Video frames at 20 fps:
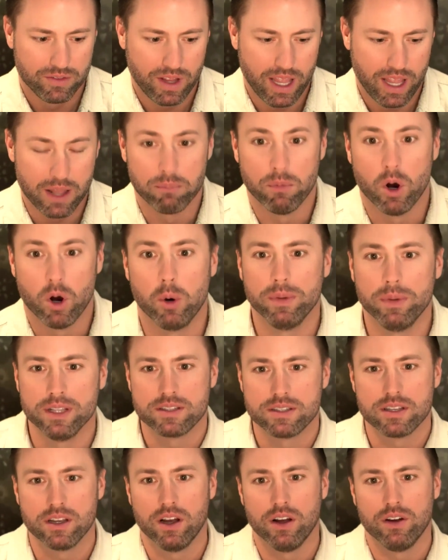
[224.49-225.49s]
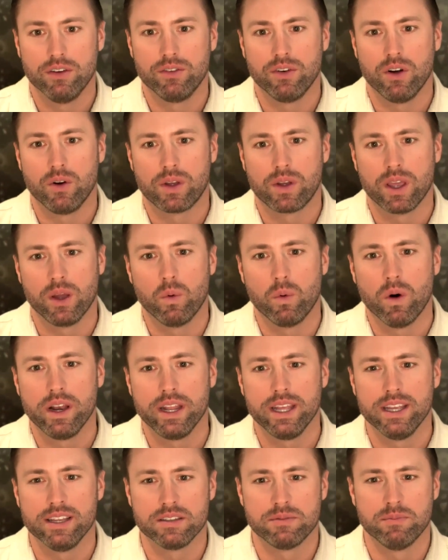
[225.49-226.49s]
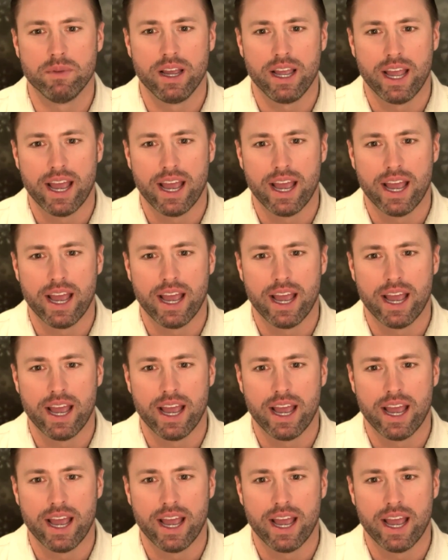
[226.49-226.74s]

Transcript: and moments of, okay, what is my